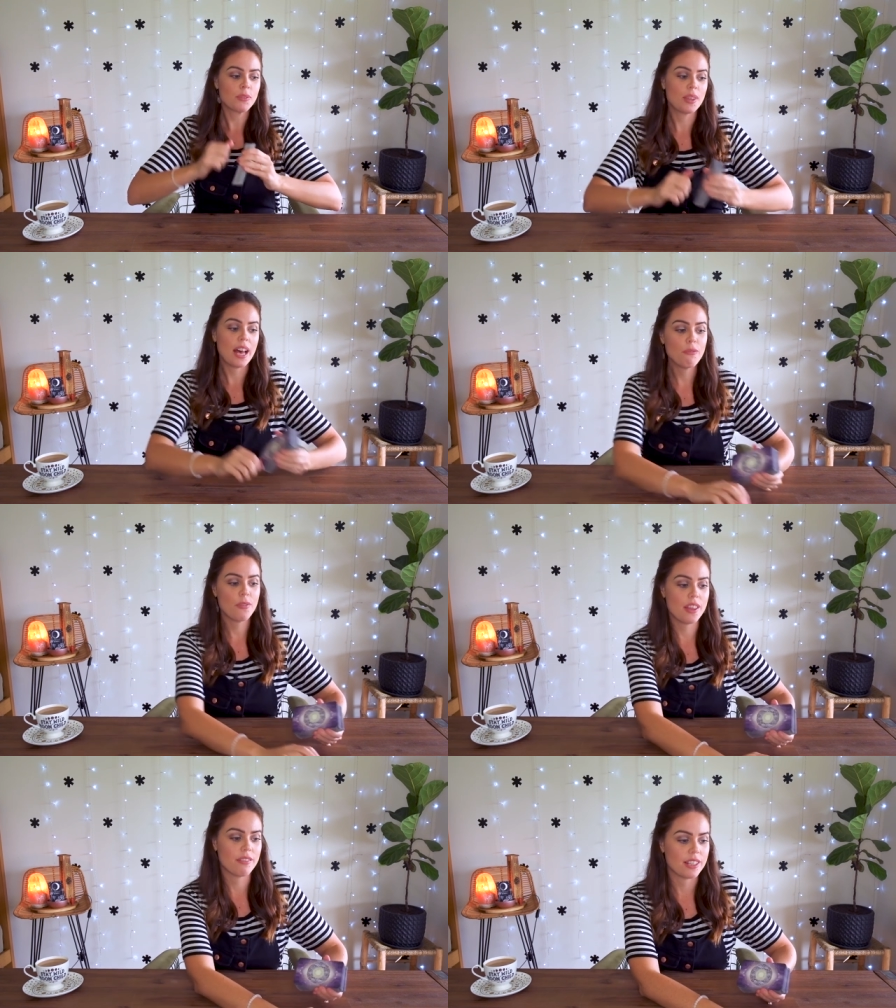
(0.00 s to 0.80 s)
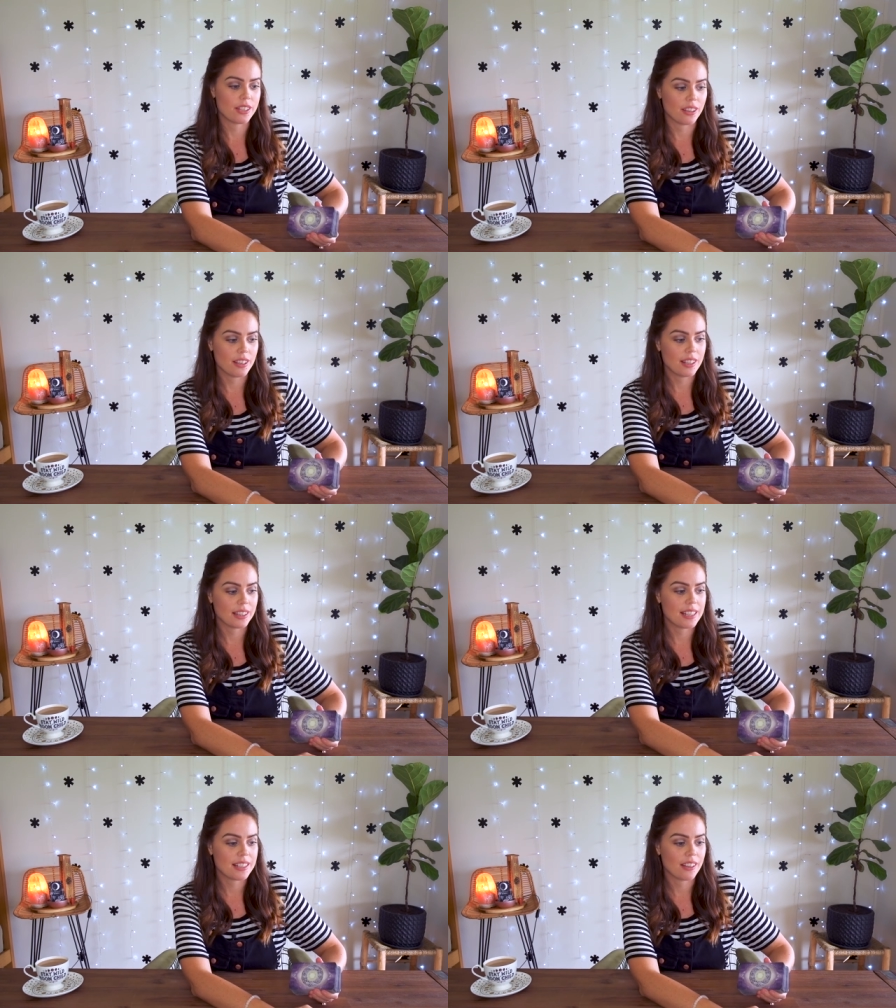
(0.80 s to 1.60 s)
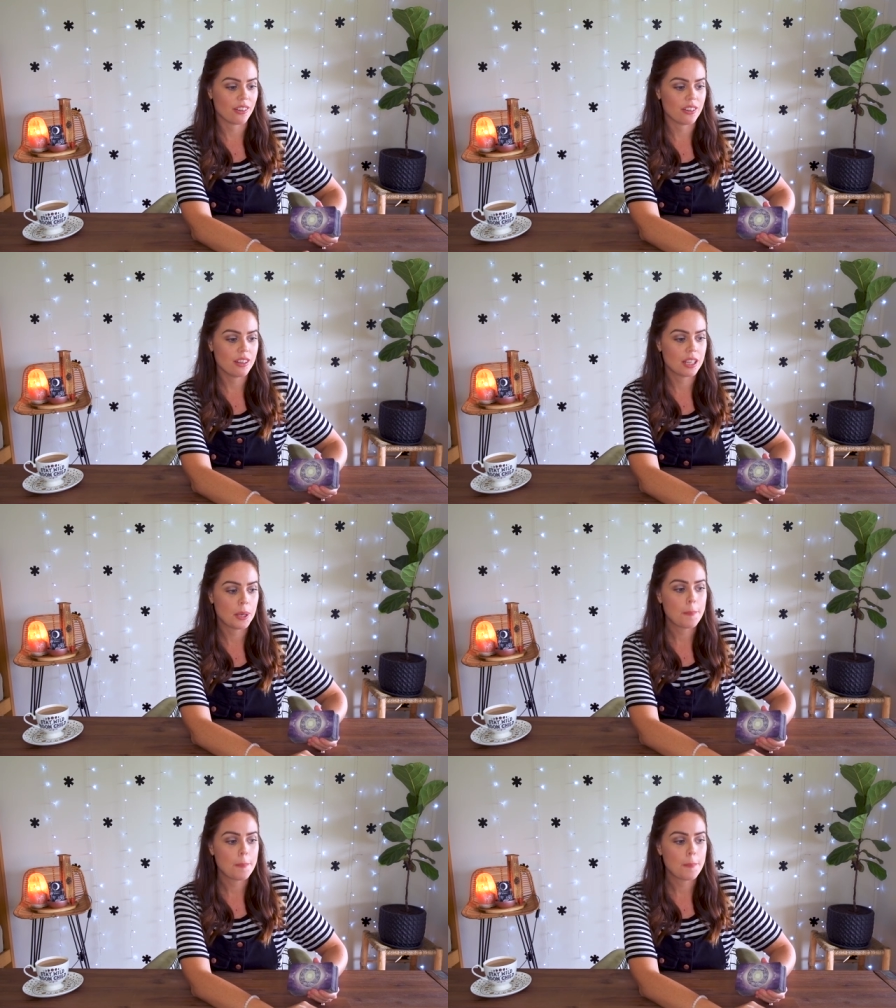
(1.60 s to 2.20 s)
without further ado, let's get on.